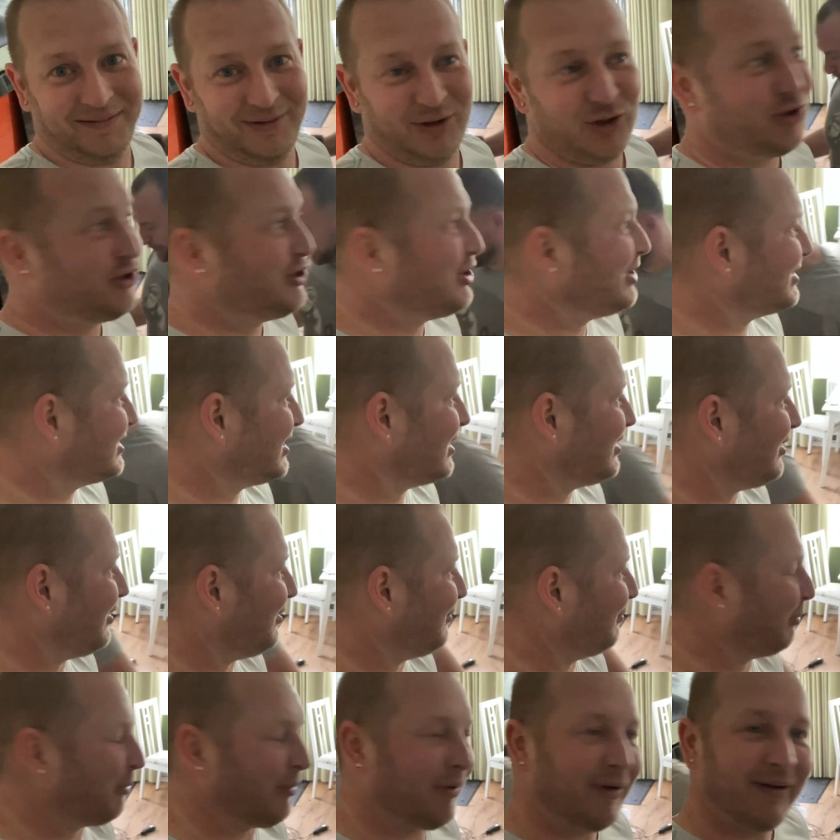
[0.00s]
Shut
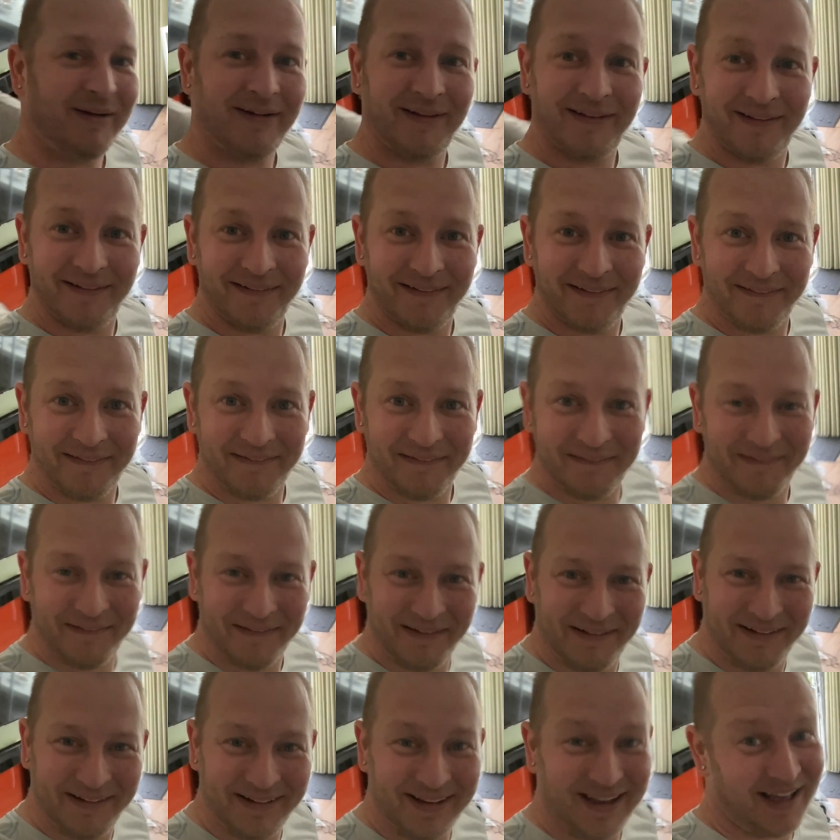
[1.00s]
up.
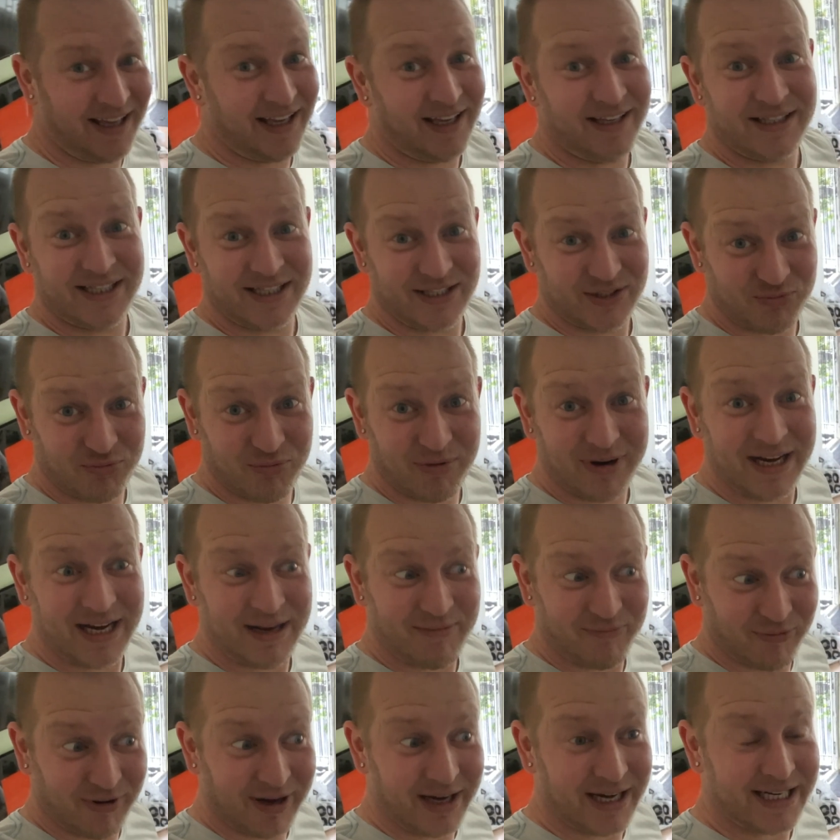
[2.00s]
It's really,
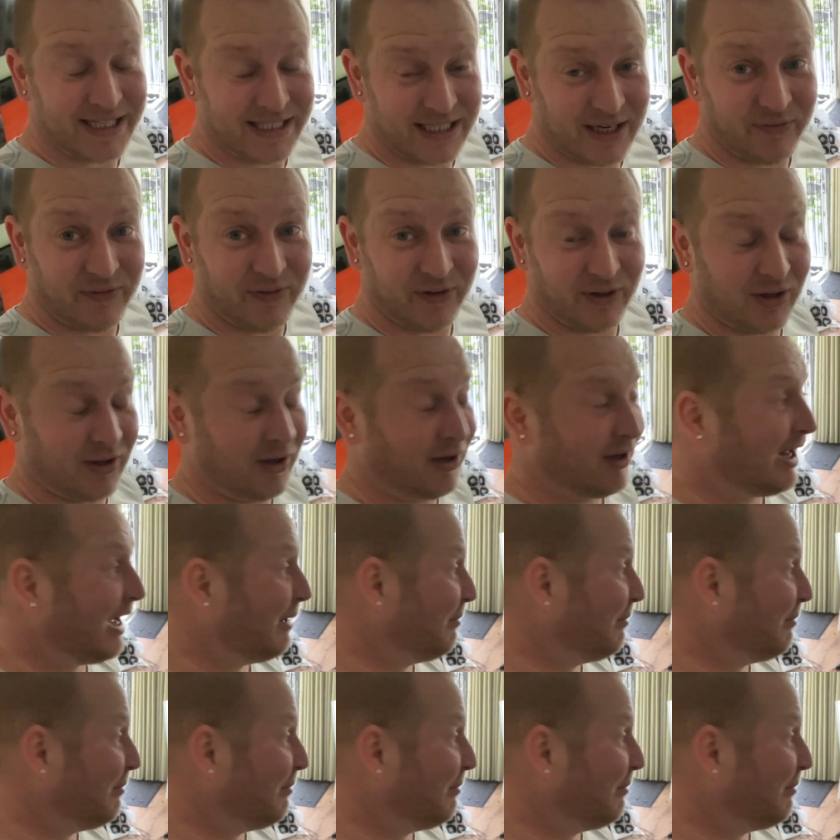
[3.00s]
really difficult.